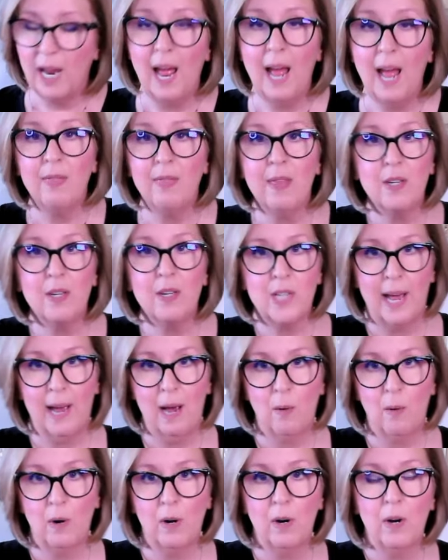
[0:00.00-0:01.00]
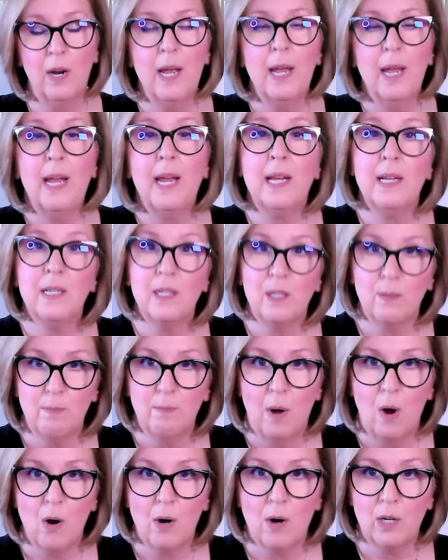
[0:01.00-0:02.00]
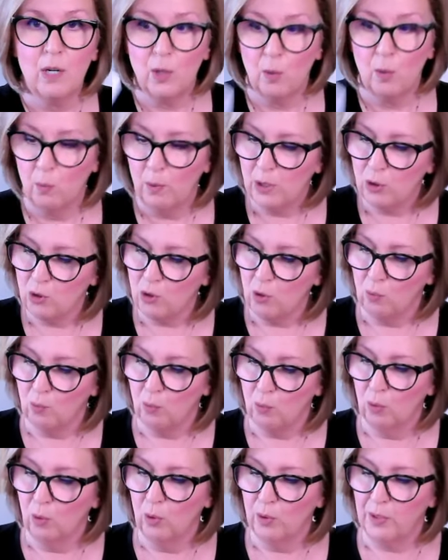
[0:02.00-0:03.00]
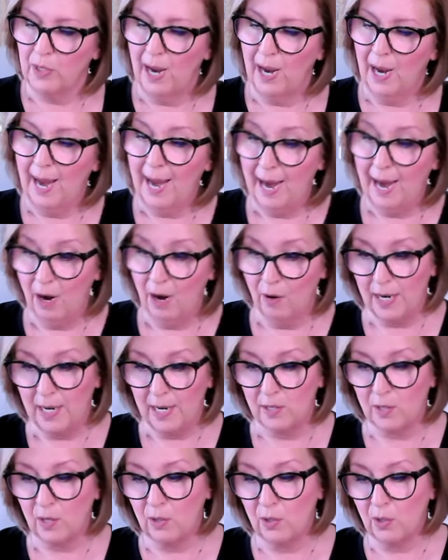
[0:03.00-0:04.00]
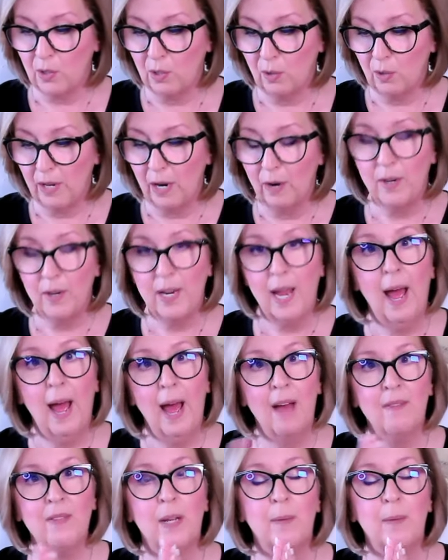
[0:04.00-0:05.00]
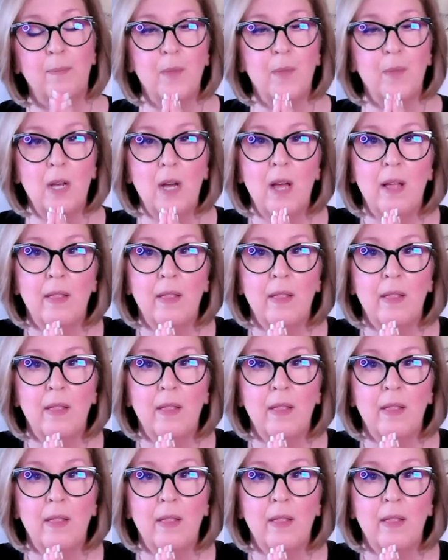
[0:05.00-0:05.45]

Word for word: And the Tower is Mars, which rules Aries. So there you have it.